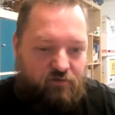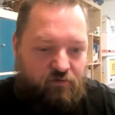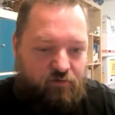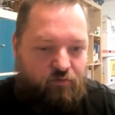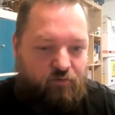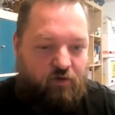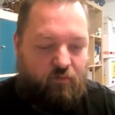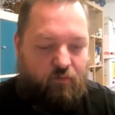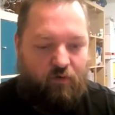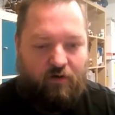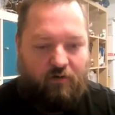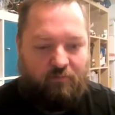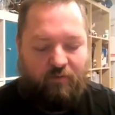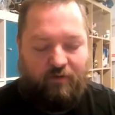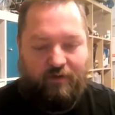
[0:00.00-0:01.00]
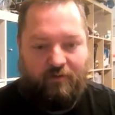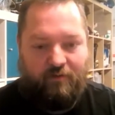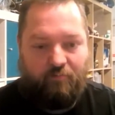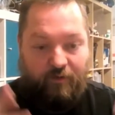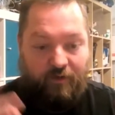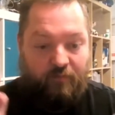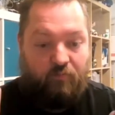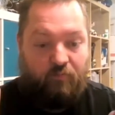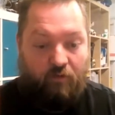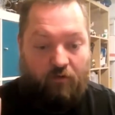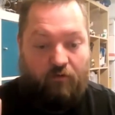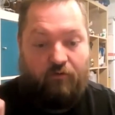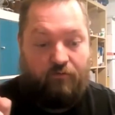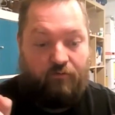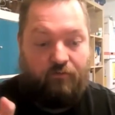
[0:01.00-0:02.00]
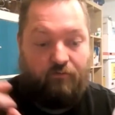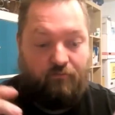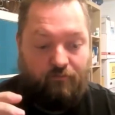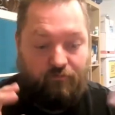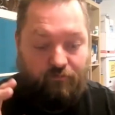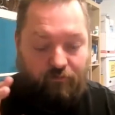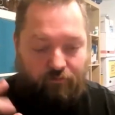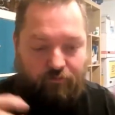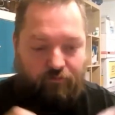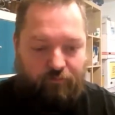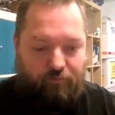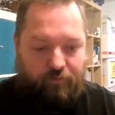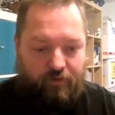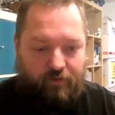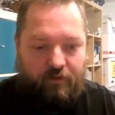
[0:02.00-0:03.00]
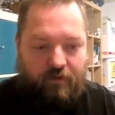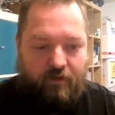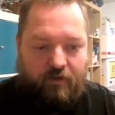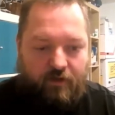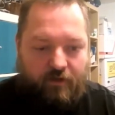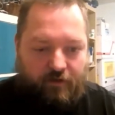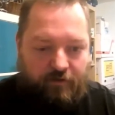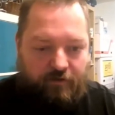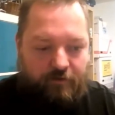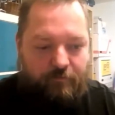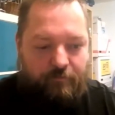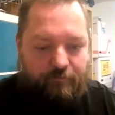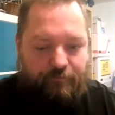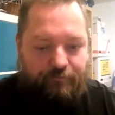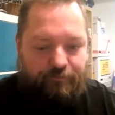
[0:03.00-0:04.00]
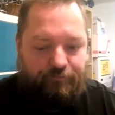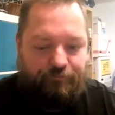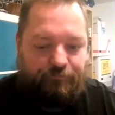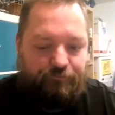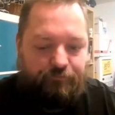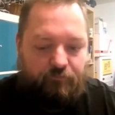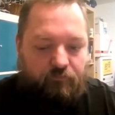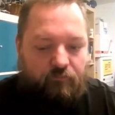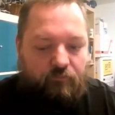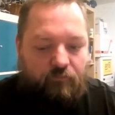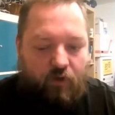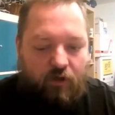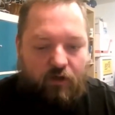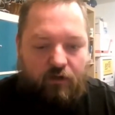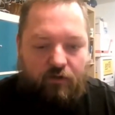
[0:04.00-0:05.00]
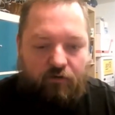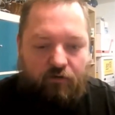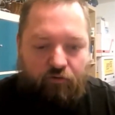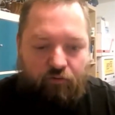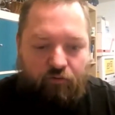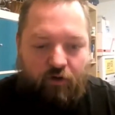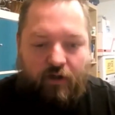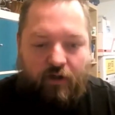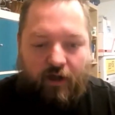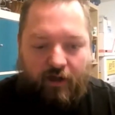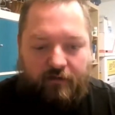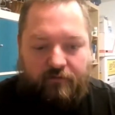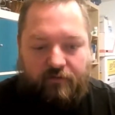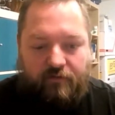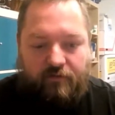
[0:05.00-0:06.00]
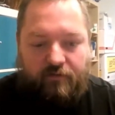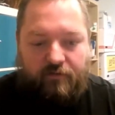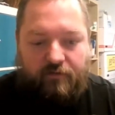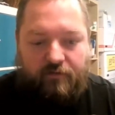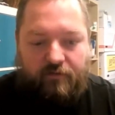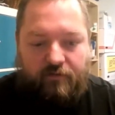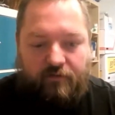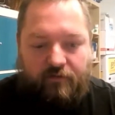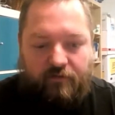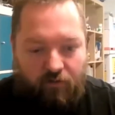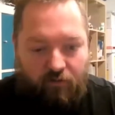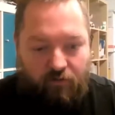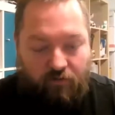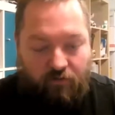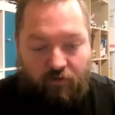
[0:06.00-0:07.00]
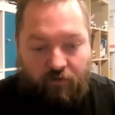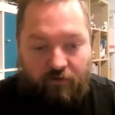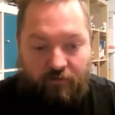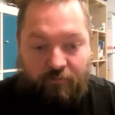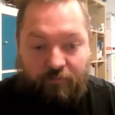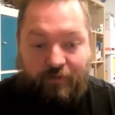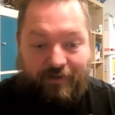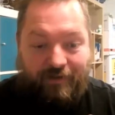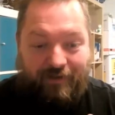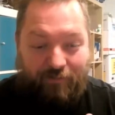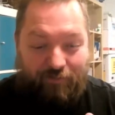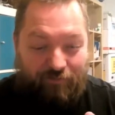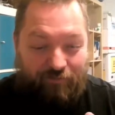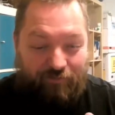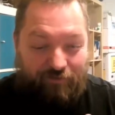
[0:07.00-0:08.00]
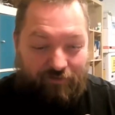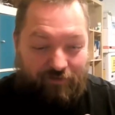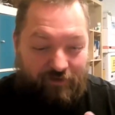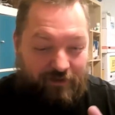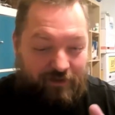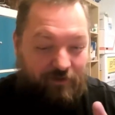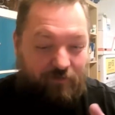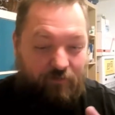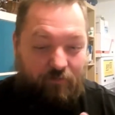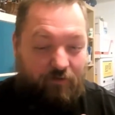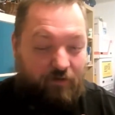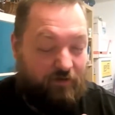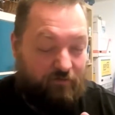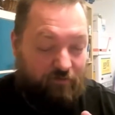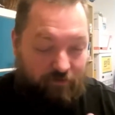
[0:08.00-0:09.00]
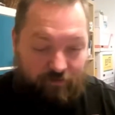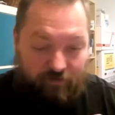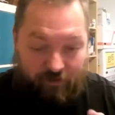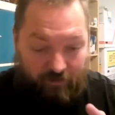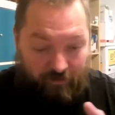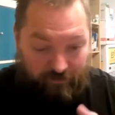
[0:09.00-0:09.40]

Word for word: do I want to play Big Brother, so to speak? Um, do I actually want to follow along and be able to see whatever